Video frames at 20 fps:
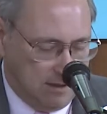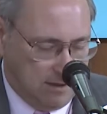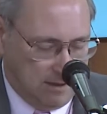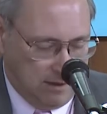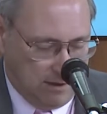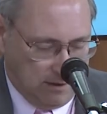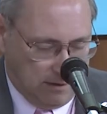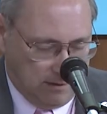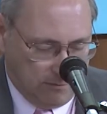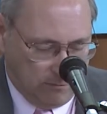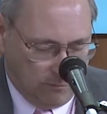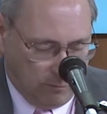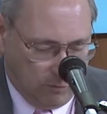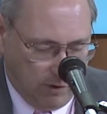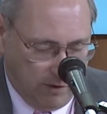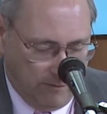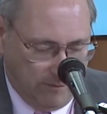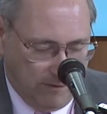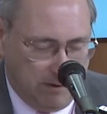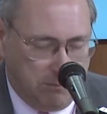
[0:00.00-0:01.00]

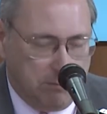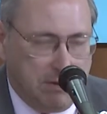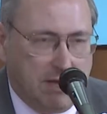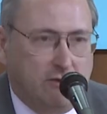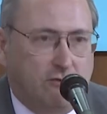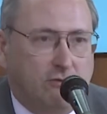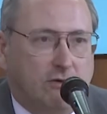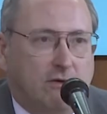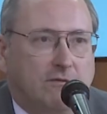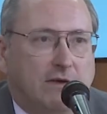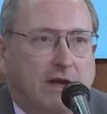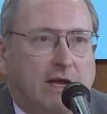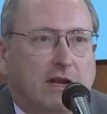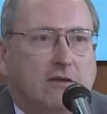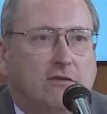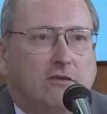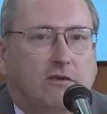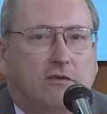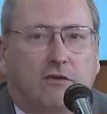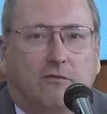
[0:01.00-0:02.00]
One of the major
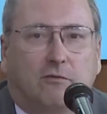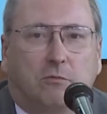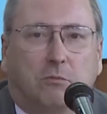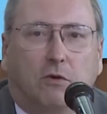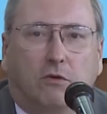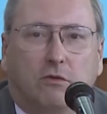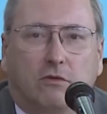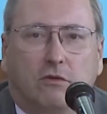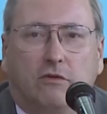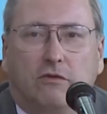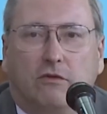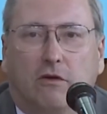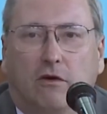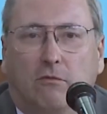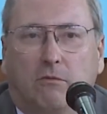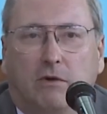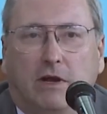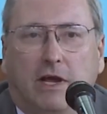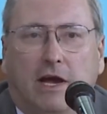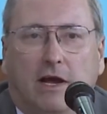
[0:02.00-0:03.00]
advantages of a molten
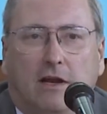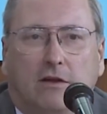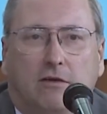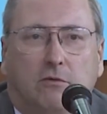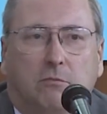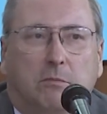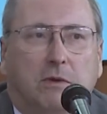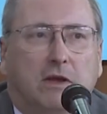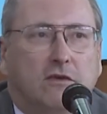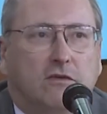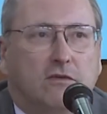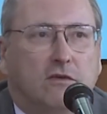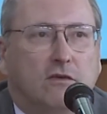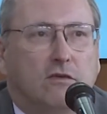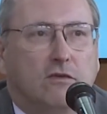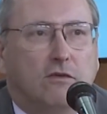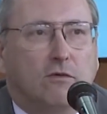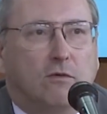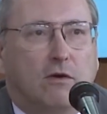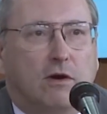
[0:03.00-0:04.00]
salt reactor based in
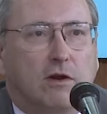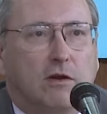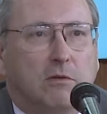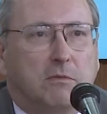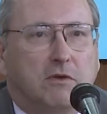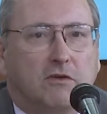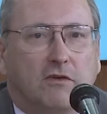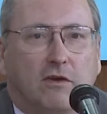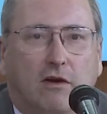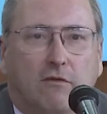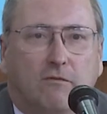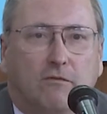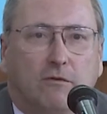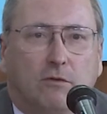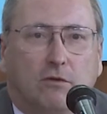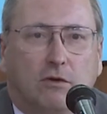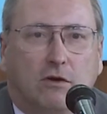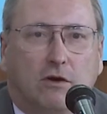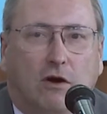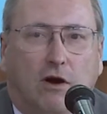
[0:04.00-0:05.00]
thorium is our
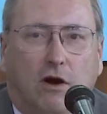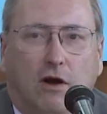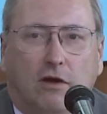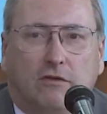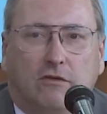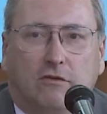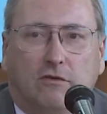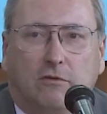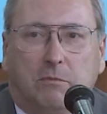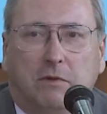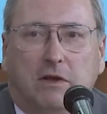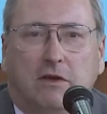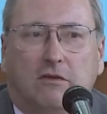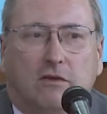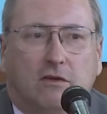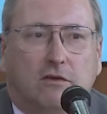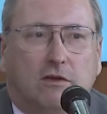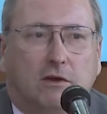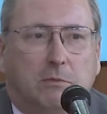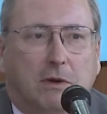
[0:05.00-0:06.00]
fuel costs are
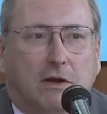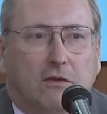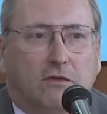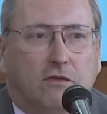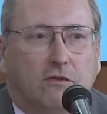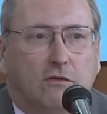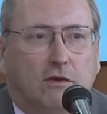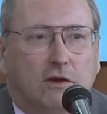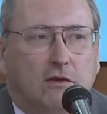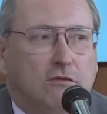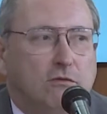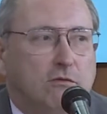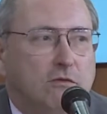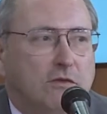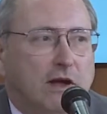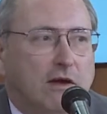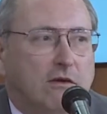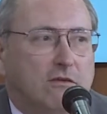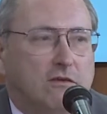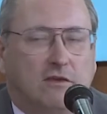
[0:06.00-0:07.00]
basically about
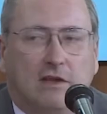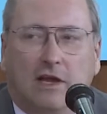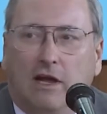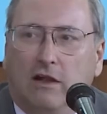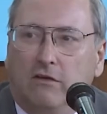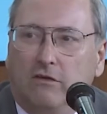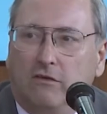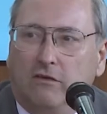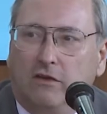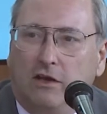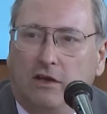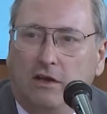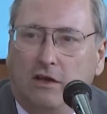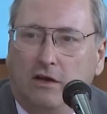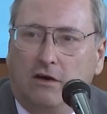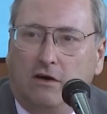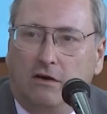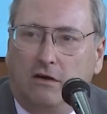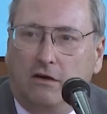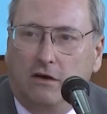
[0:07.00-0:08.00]
$32,000 a
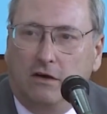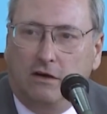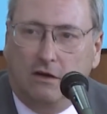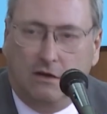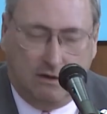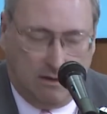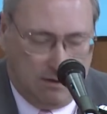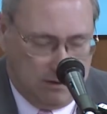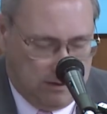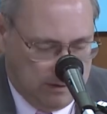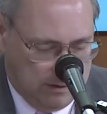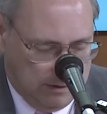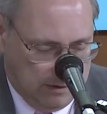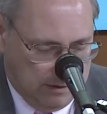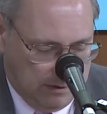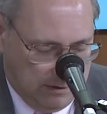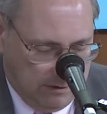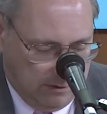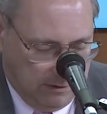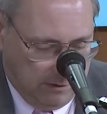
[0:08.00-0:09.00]
year
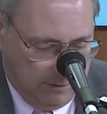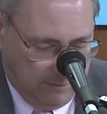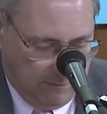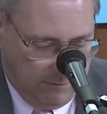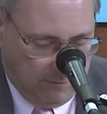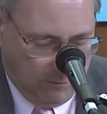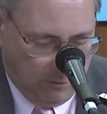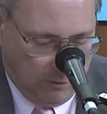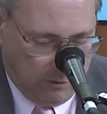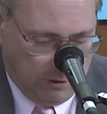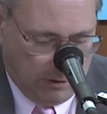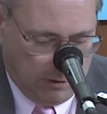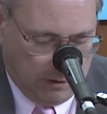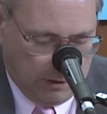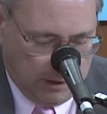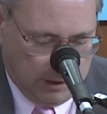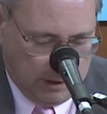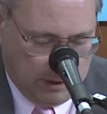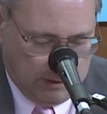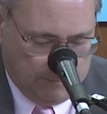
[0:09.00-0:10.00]
for